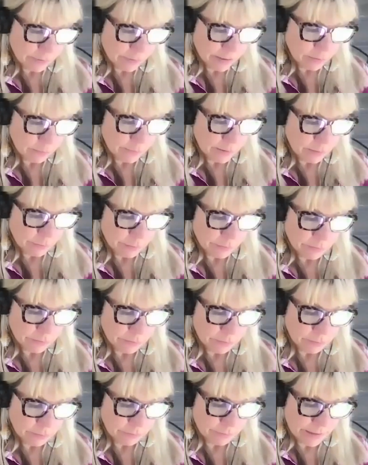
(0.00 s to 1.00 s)
can
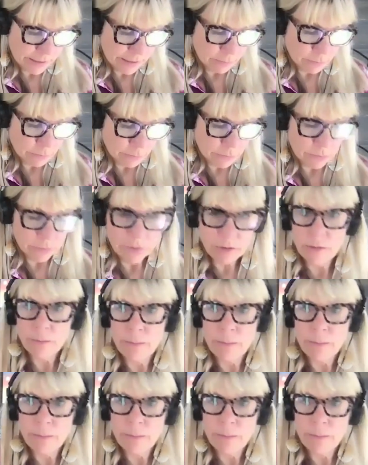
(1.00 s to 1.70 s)
people find more